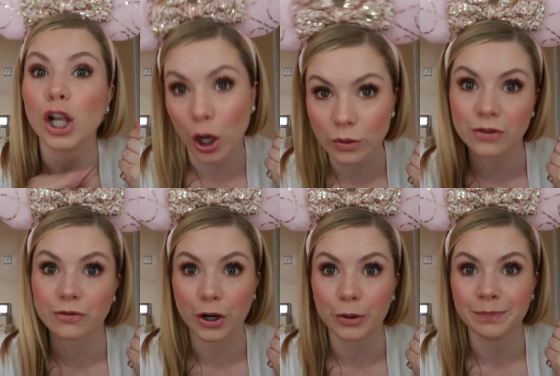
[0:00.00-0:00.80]
loads of
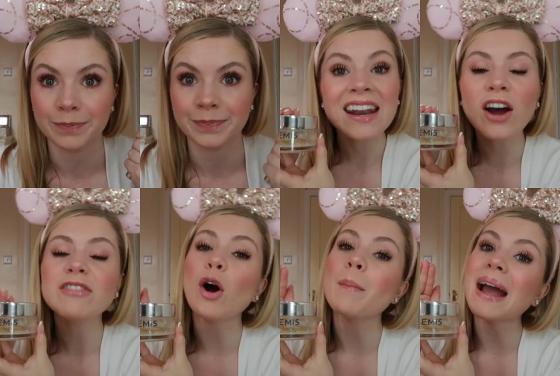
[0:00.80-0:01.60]
room. Then
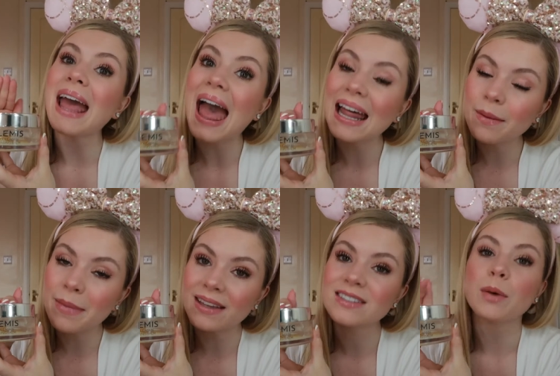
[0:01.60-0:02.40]
I've got my
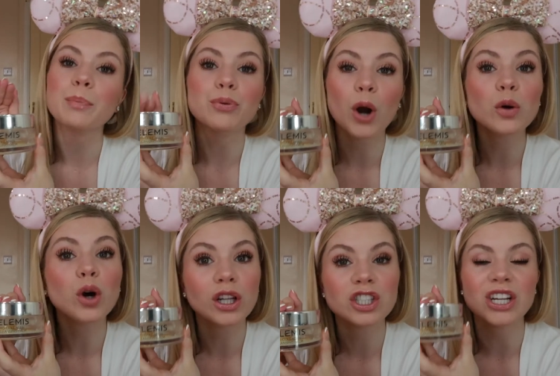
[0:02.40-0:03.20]
Elemis Pro
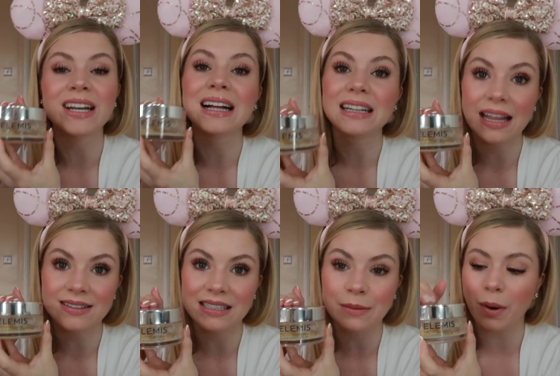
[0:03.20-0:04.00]
Collagen
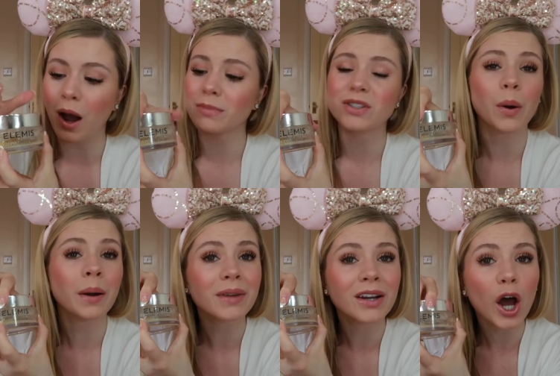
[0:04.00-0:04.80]
Cleansing Balm. So
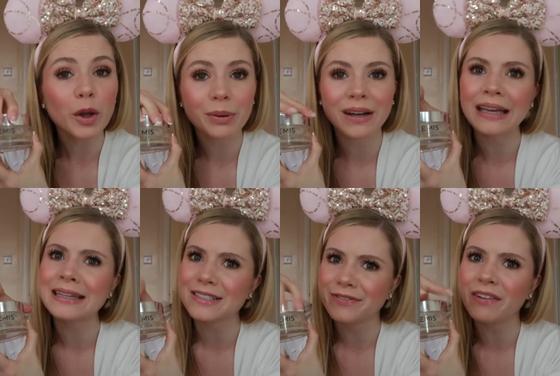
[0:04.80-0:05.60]
I'm gonna open it,
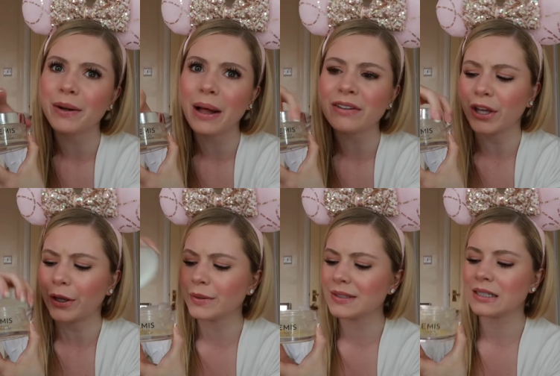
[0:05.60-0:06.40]
it's very well
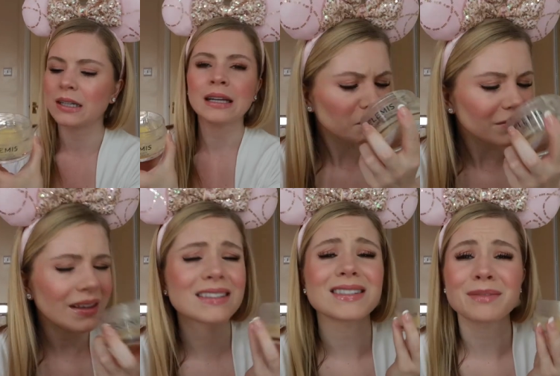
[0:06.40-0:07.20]
used.
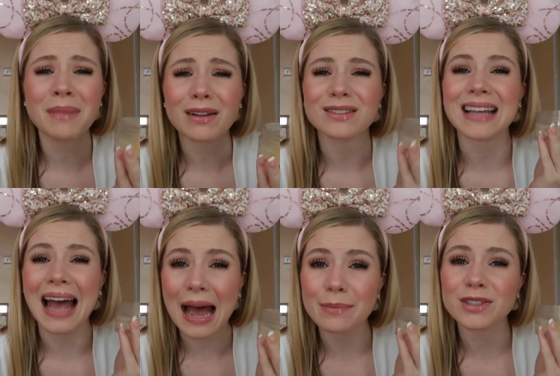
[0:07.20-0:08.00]
It smells
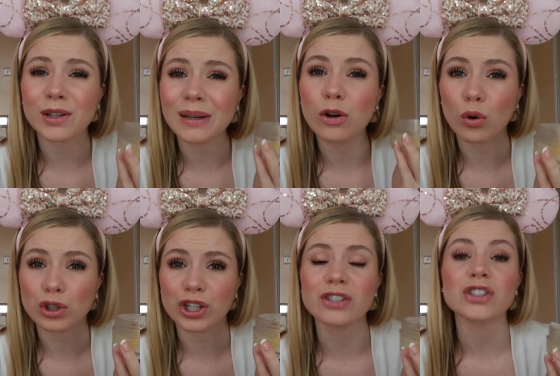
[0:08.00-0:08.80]
absolutely
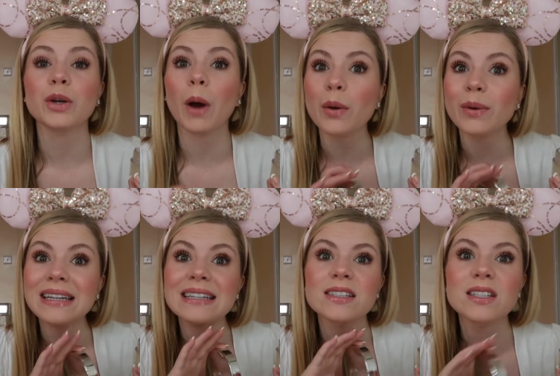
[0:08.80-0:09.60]
gorgeous. You only
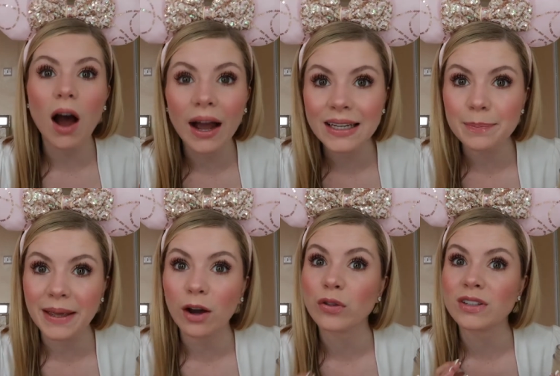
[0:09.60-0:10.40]
need a tiny
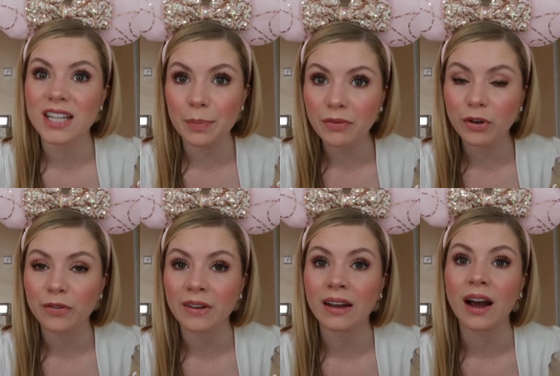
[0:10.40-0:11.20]
bit on the tip of your
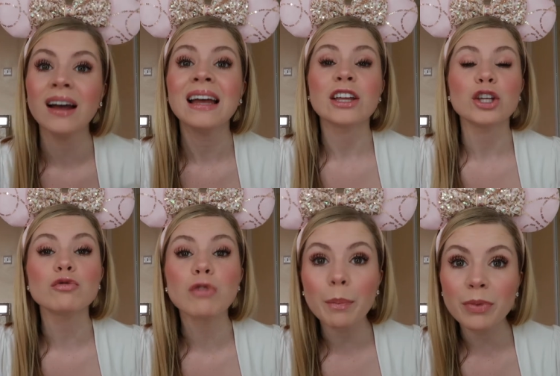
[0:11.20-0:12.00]
finger. You
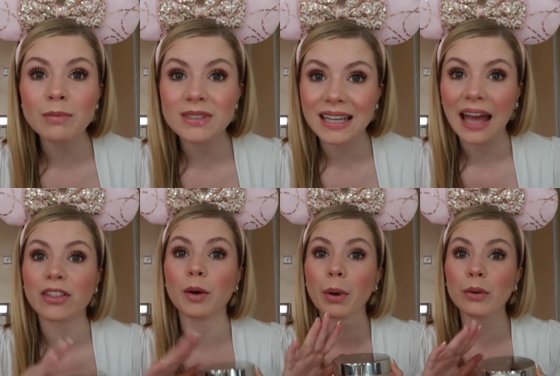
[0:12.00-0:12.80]
rub them
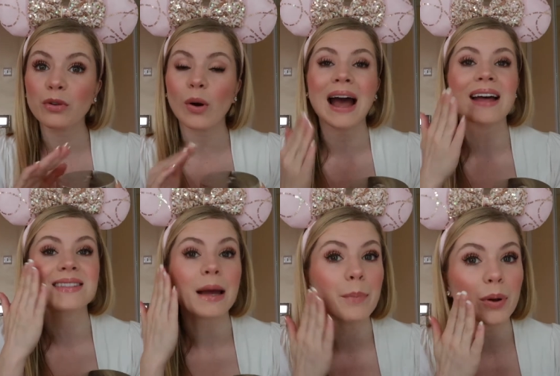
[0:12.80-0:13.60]
together, both your
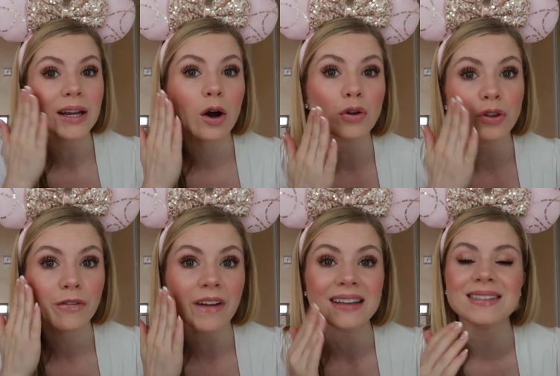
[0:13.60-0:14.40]
hands, and put it on the
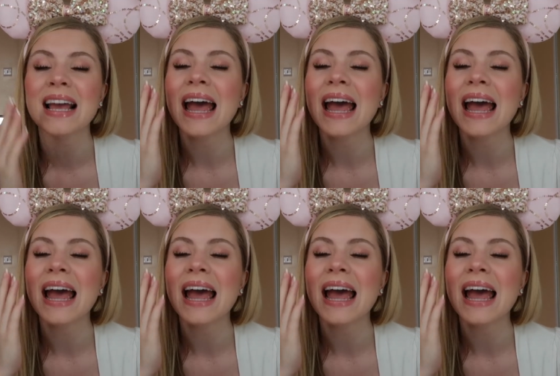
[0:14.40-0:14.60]
face,